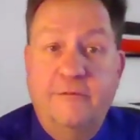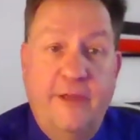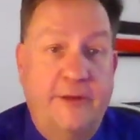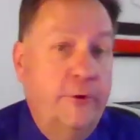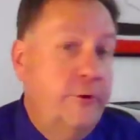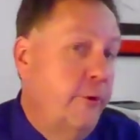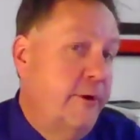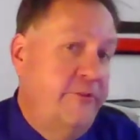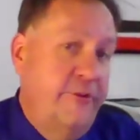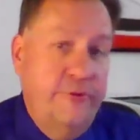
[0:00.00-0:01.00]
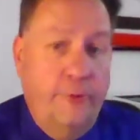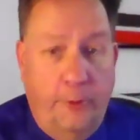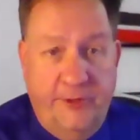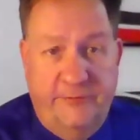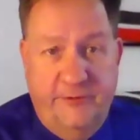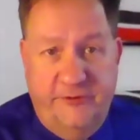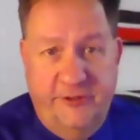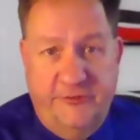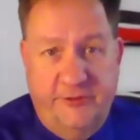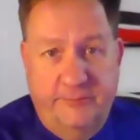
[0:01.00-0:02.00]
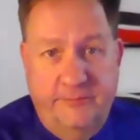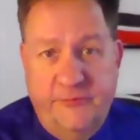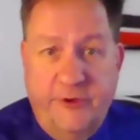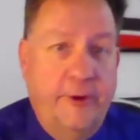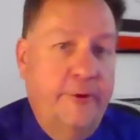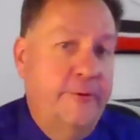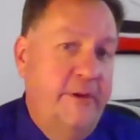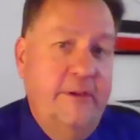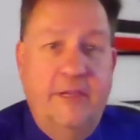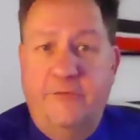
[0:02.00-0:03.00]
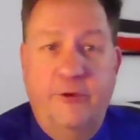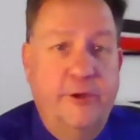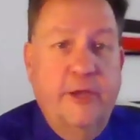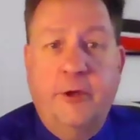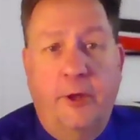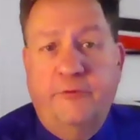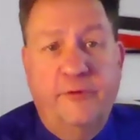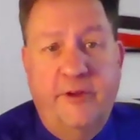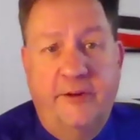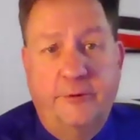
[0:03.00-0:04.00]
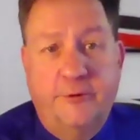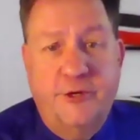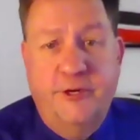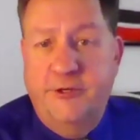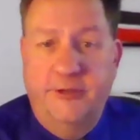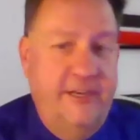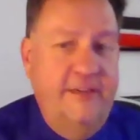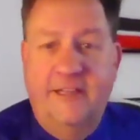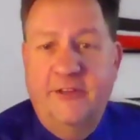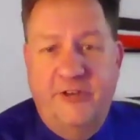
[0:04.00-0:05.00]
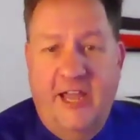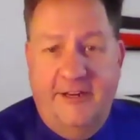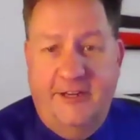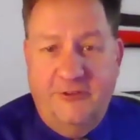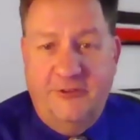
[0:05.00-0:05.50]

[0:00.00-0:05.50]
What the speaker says: Federal courts use a whole different system. So if you get called for federal jury duty, it's not